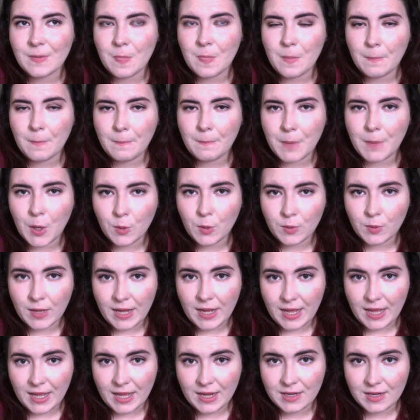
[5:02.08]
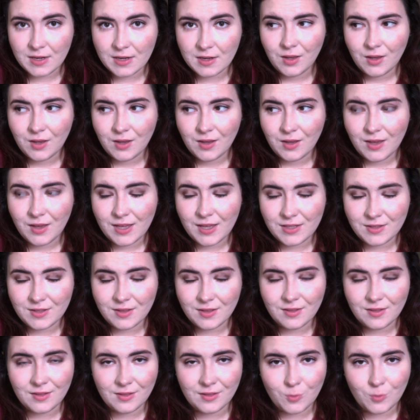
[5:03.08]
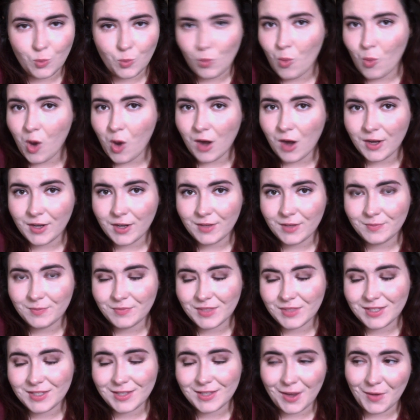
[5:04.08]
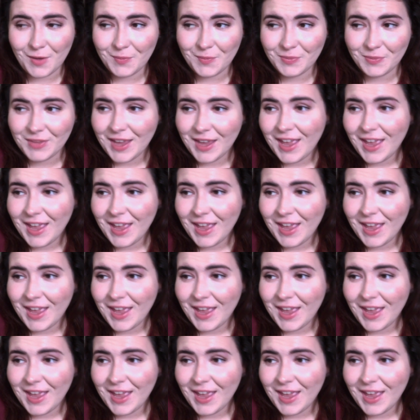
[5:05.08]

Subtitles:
boat into the water. So